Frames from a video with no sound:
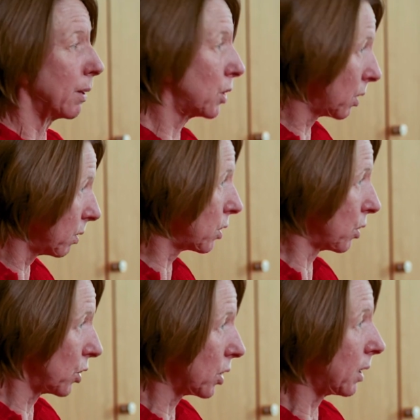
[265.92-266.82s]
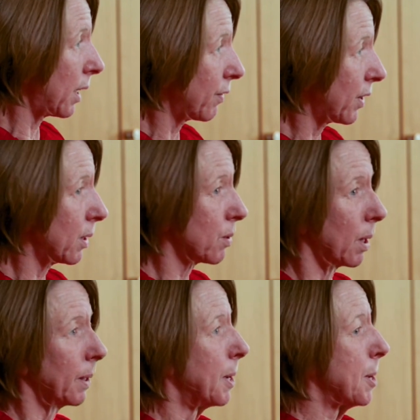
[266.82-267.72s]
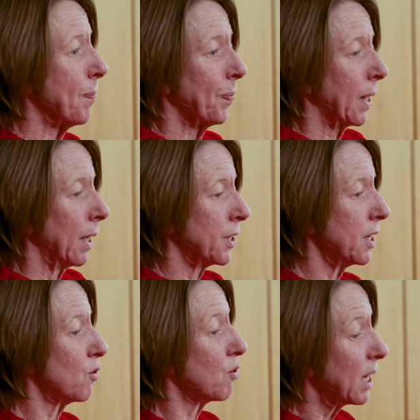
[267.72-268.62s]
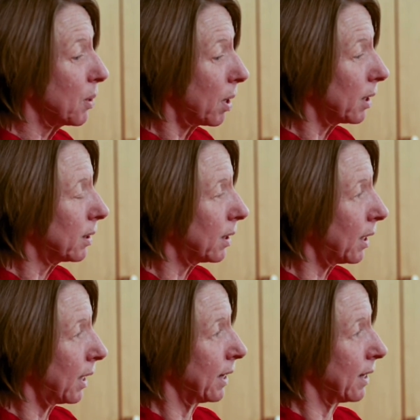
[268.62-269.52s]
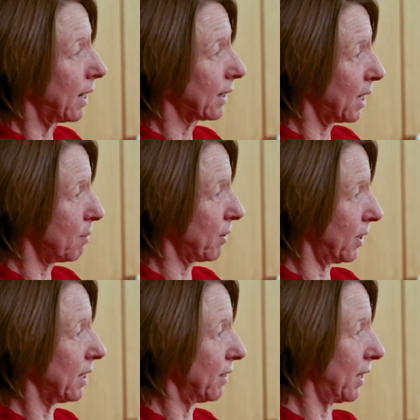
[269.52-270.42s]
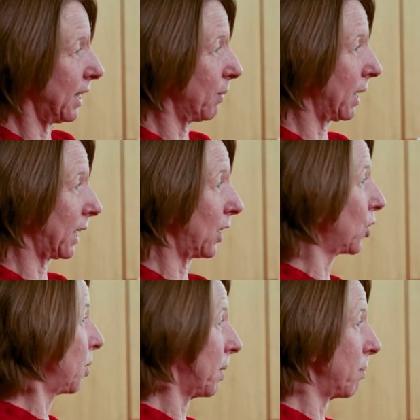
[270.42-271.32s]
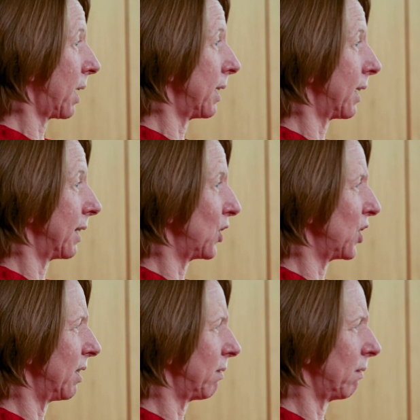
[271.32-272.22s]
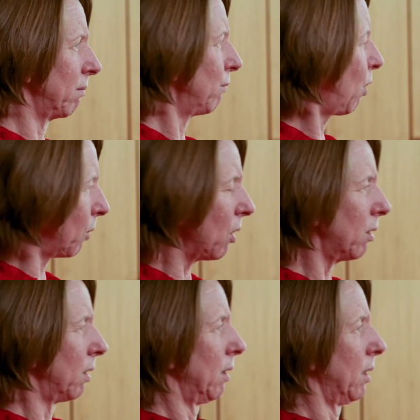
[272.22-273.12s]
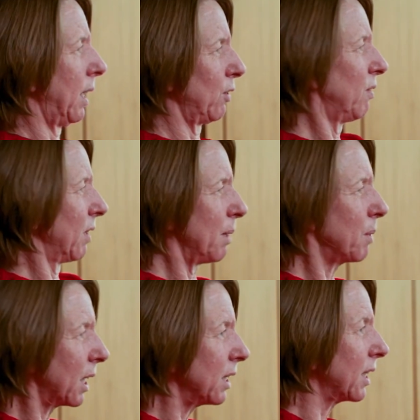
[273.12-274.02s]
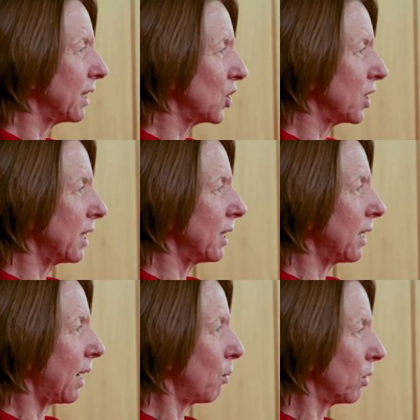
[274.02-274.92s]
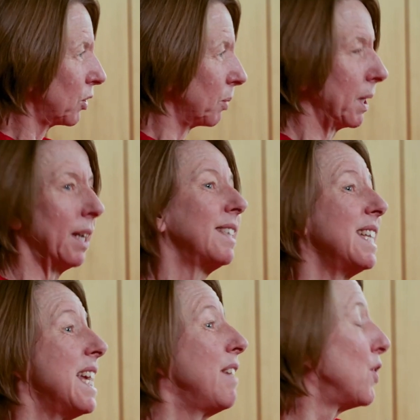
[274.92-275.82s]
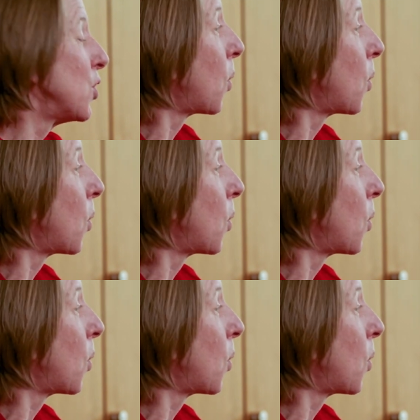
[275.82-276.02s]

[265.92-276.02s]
was doing the social life thing as well. Did really well in that, came out the end of it, and they were like, you're going to be a mechanical engineer? So, no, I'm not. I don't even like mechanical engineering. I want to be. I didn't even know